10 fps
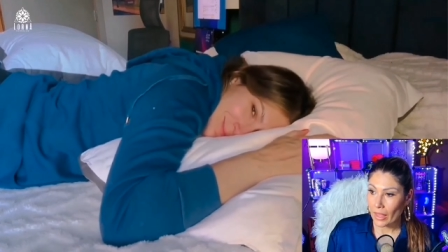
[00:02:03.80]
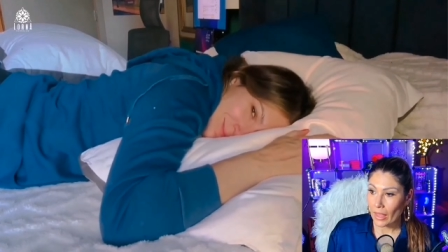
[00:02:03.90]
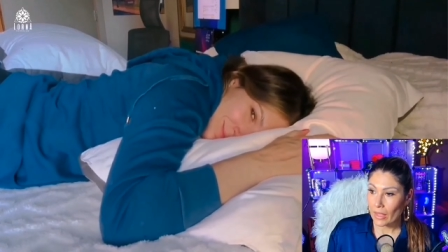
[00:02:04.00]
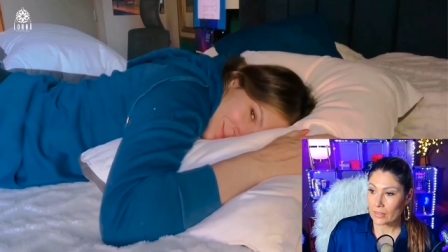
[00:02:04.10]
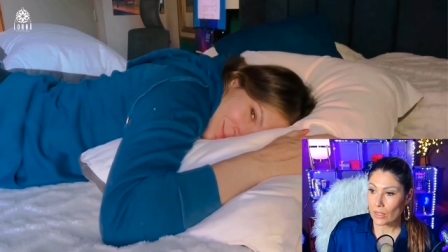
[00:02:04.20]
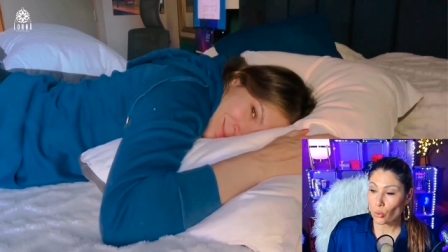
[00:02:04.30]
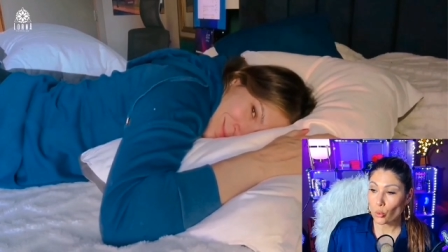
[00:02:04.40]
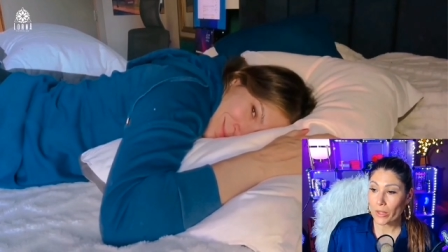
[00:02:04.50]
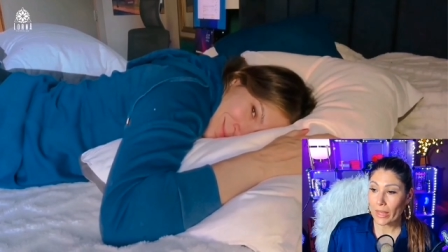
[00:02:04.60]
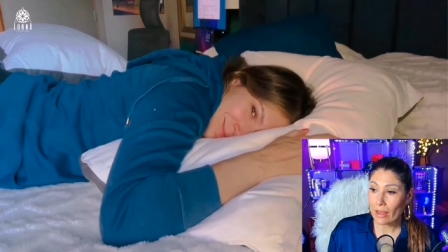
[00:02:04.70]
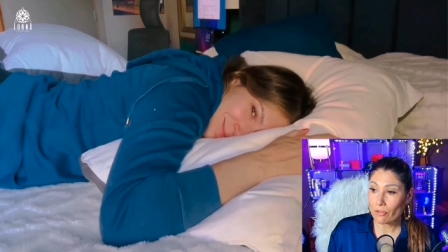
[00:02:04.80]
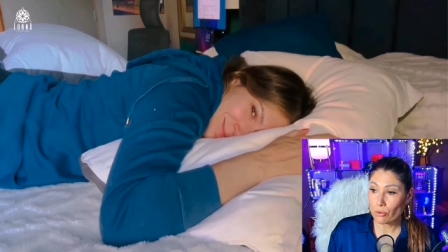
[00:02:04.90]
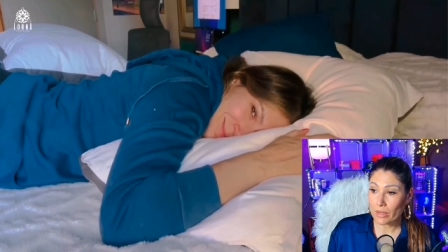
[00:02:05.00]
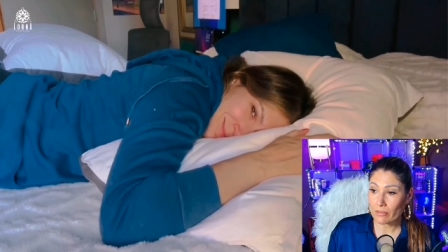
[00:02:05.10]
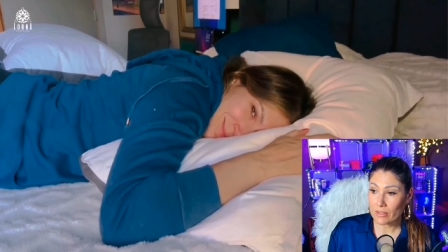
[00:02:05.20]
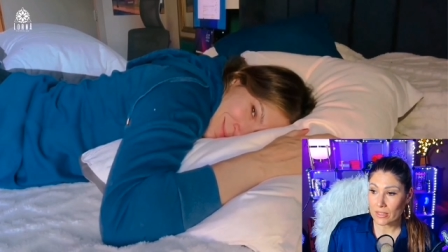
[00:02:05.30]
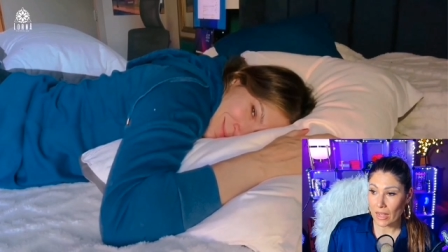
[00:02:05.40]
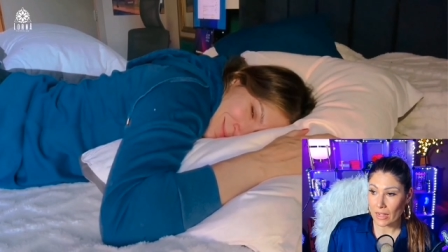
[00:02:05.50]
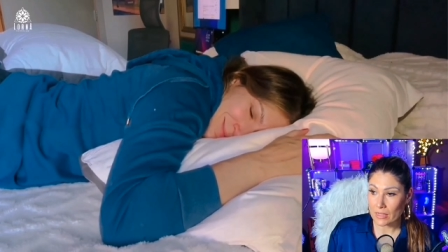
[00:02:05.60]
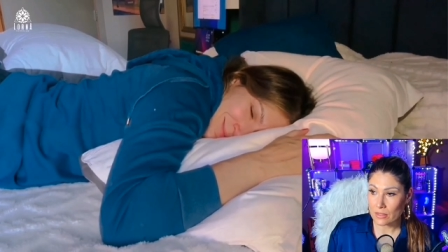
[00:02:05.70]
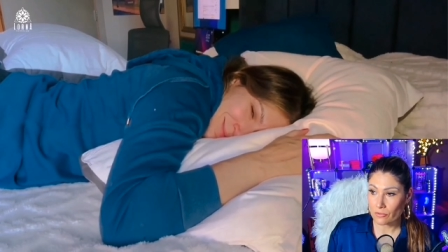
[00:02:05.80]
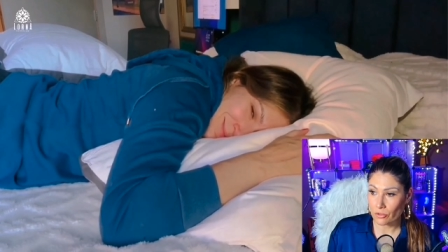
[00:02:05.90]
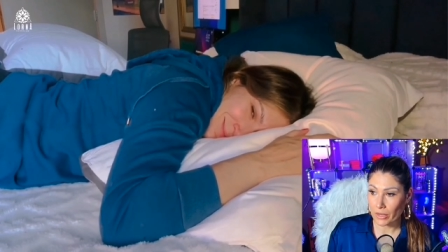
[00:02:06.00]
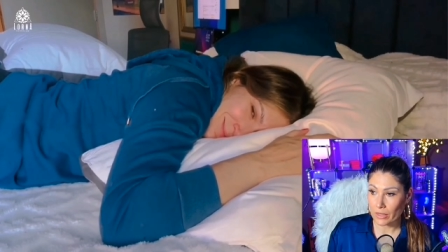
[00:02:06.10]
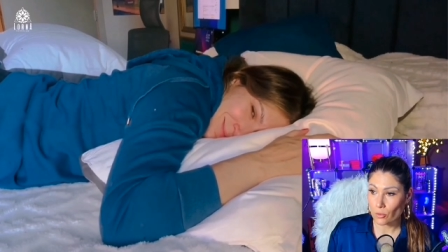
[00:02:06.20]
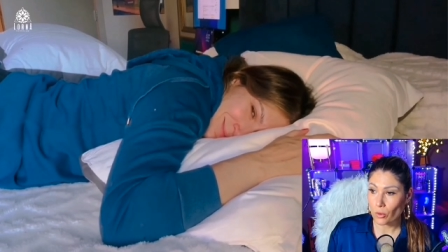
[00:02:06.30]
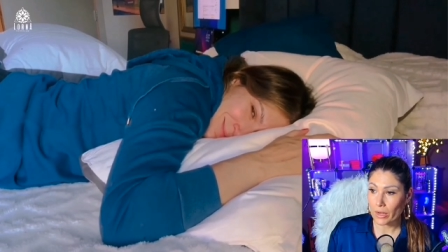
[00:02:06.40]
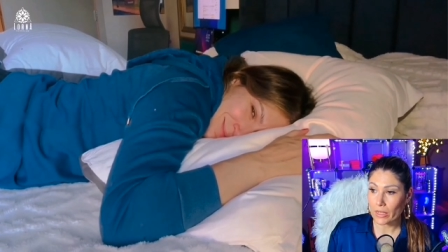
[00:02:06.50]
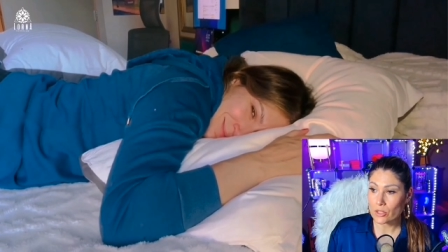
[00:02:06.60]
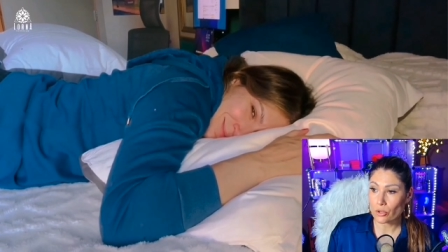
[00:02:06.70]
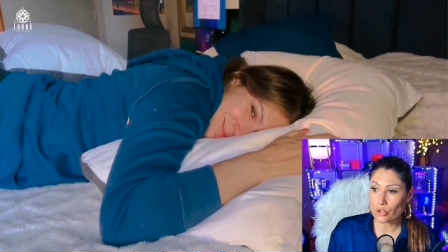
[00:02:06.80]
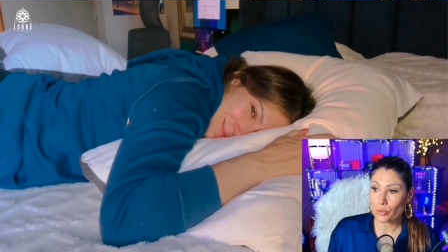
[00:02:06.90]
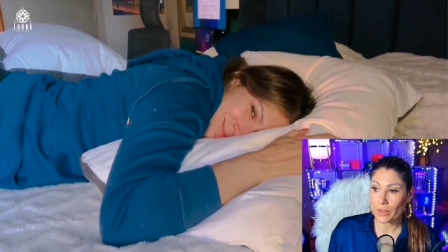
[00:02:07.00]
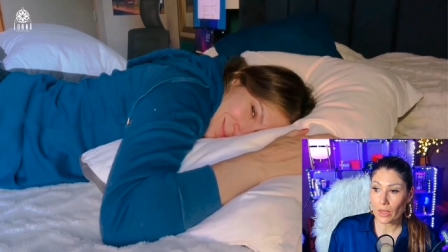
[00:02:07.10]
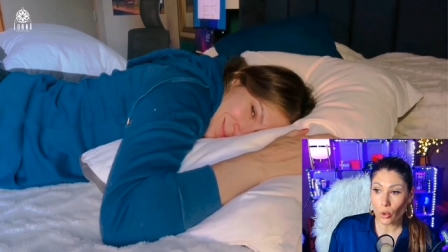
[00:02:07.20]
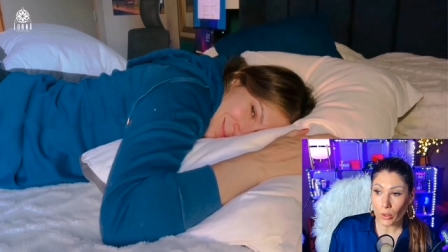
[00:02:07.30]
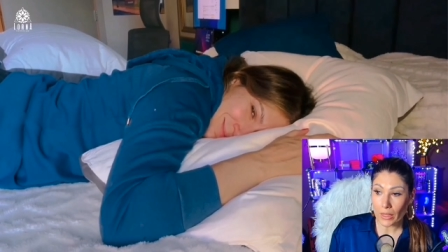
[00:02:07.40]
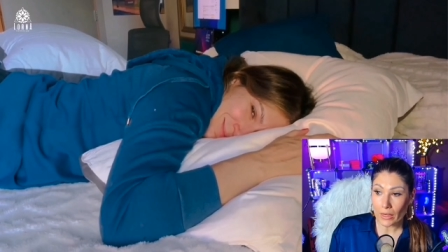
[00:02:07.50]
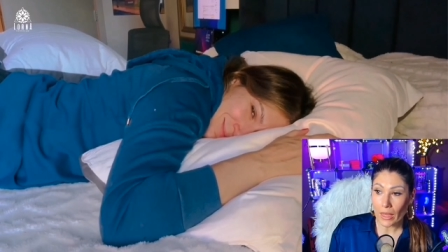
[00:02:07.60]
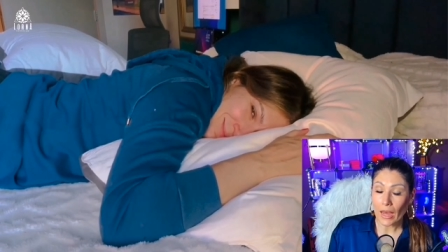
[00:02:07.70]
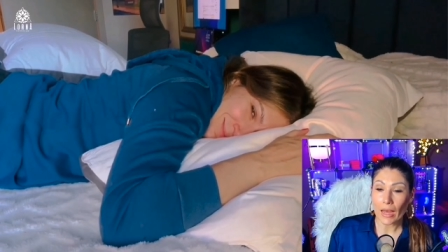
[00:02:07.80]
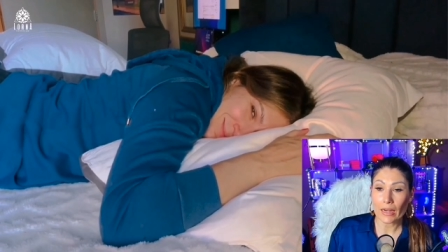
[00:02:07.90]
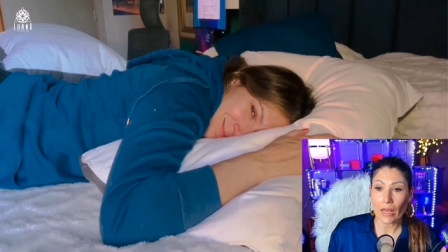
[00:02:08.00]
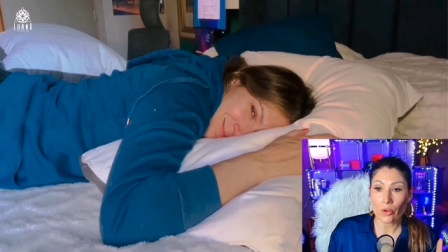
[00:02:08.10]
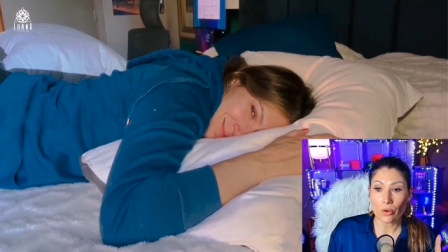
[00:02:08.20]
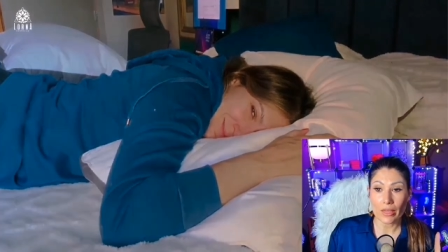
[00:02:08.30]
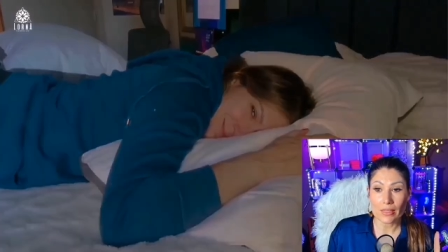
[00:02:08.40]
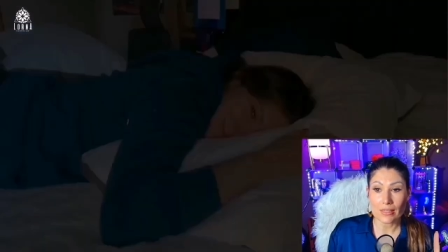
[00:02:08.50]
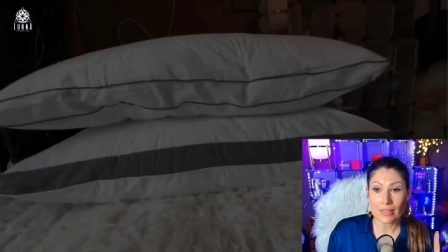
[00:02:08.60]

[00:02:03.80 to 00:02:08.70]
and we have three different sizes for it one is going to be the queen another is